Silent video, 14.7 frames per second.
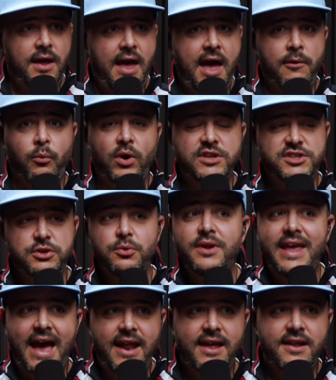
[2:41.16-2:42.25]
And once you
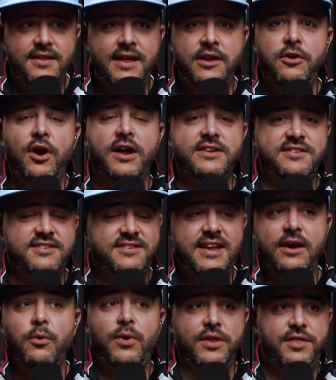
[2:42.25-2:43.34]
get it, then you got to
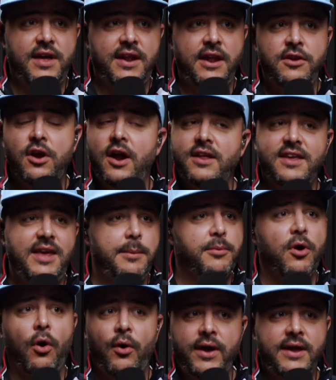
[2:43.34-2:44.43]
stick with it and you got to keep
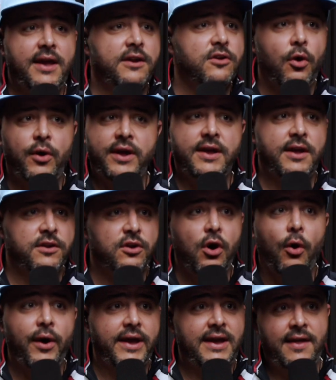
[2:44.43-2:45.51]
going and going and
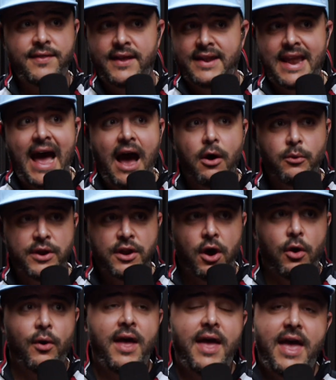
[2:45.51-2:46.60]
going. And then now we
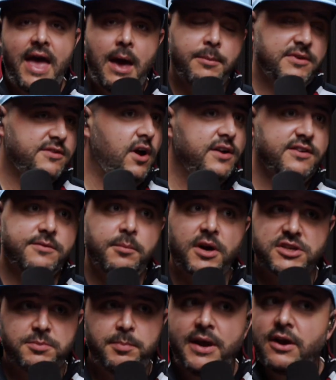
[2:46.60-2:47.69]
know Amazon is
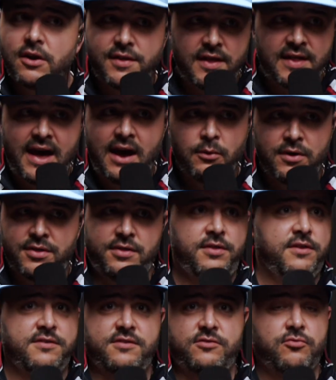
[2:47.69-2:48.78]
much bigger than that with
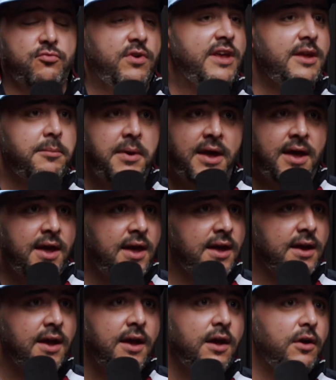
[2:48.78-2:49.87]
the
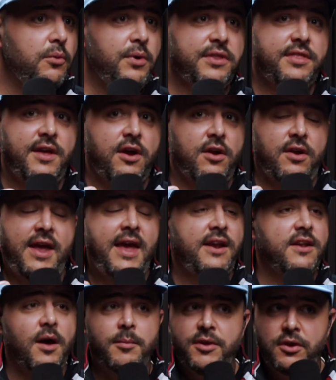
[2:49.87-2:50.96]
streaming, with their
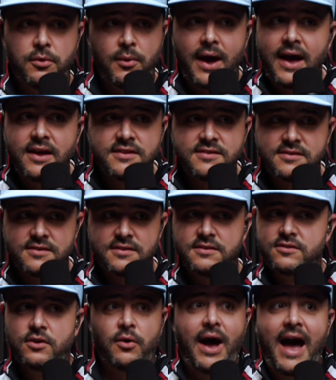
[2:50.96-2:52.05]
AWS.
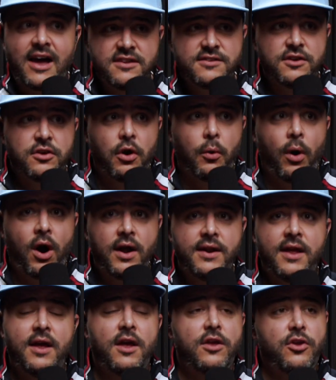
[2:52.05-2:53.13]
So as you go on,
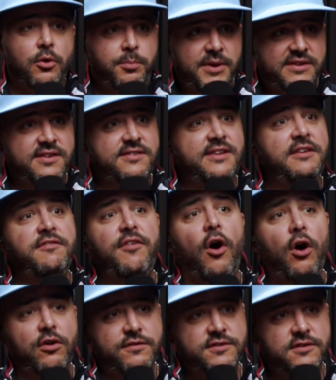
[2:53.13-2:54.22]
your business
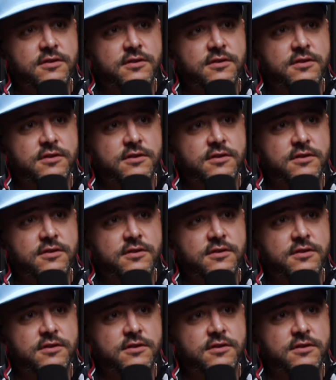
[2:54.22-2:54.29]
evolves